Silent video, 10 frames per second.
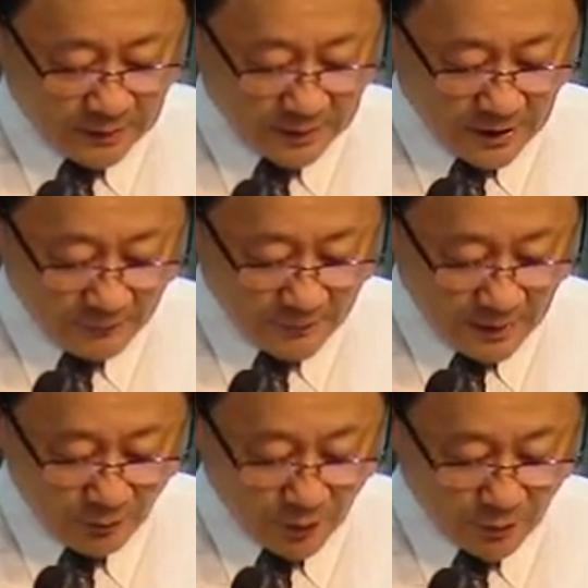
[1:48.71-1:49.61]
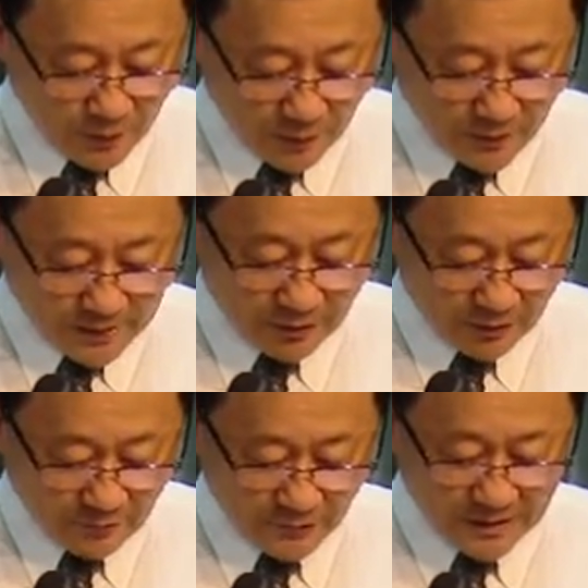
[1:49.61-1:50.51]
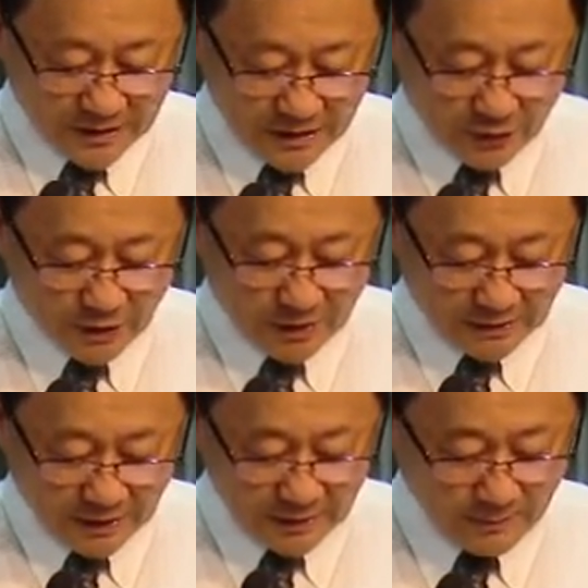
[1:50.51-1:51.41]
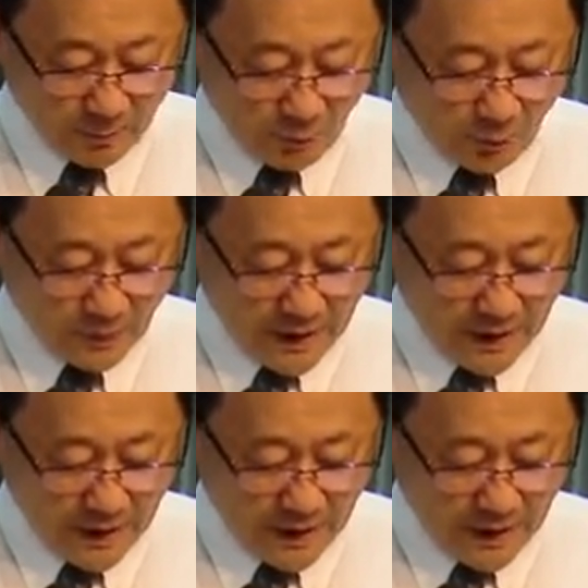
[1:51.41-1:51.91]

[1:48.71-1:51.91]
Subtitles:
The government will request universities to conduct more